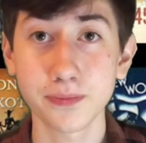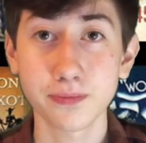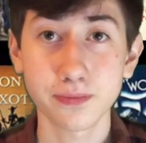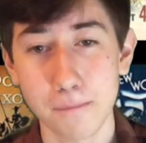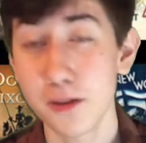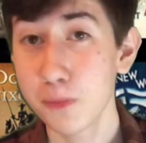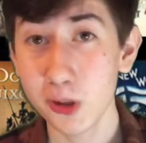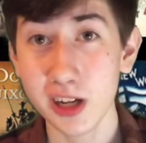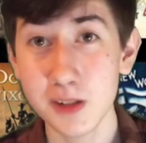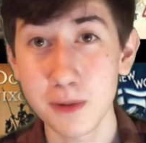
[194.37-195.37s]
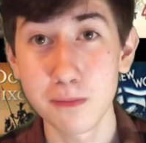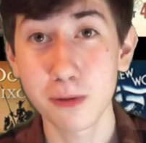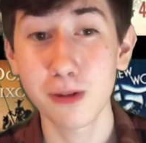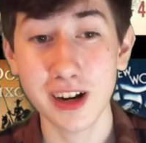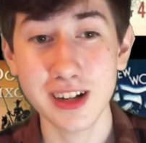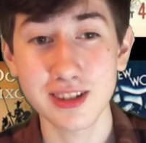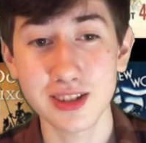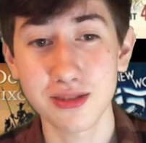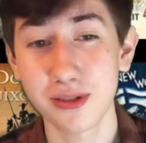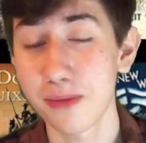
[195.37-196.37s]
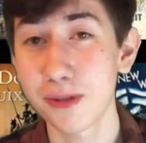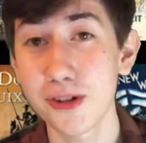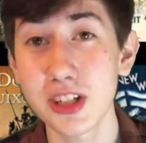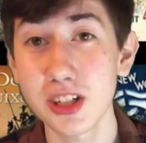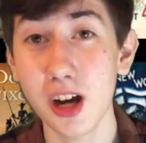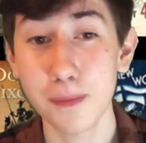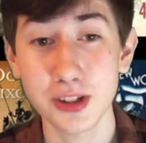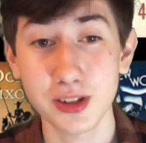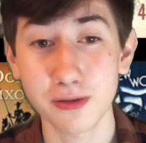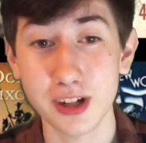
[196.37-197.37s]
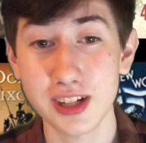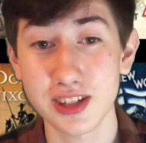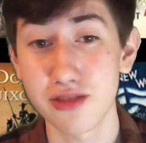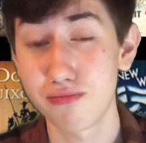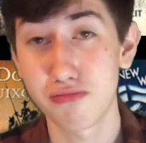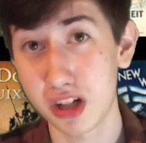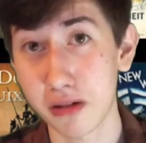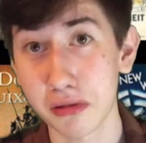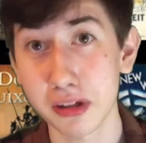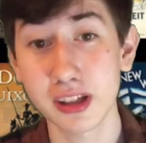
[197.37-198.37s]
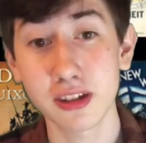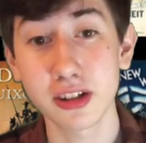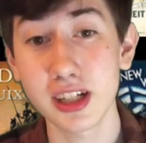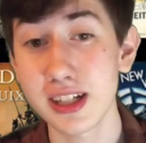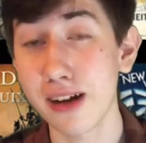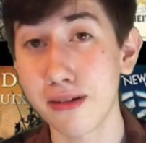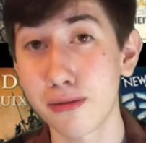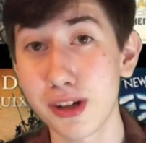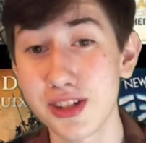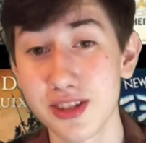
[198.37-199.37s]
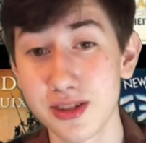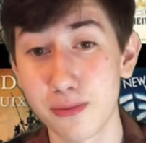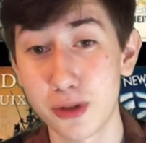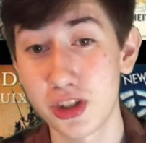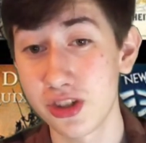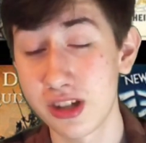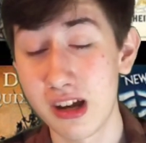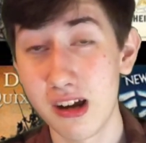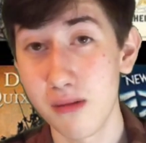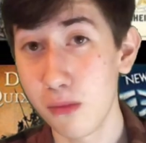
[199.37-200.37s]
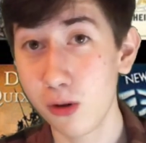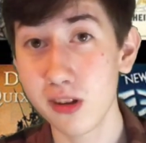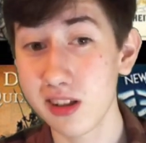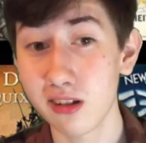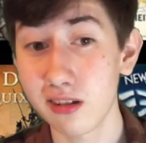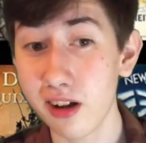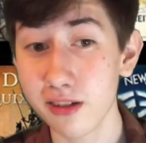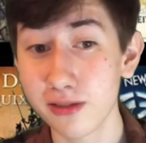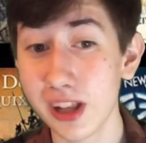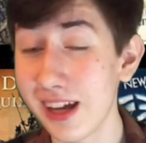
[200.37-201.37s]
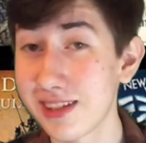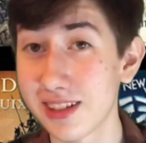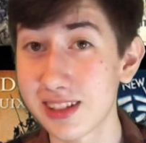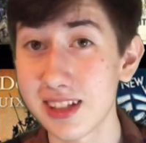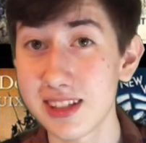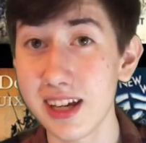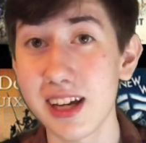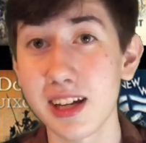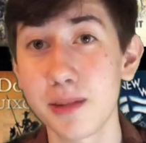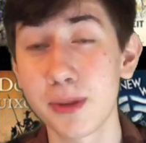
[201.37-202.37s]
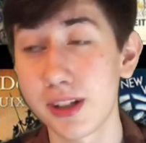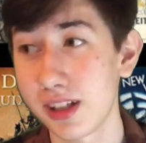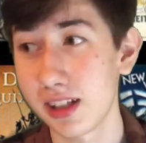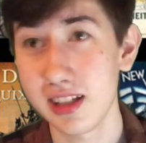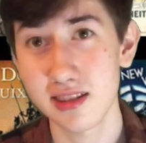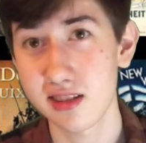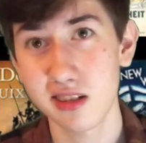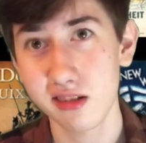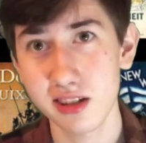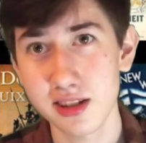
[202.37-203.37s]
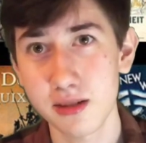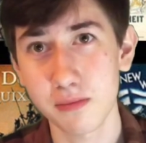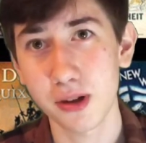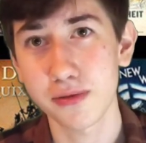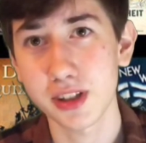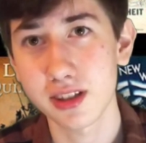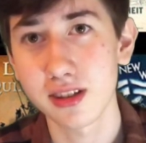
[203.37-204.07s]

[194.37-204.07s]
This book has been praised for approaching topics of race and generally looking down on racism, which is more than a lot of classics can say, but it still isn't perfect.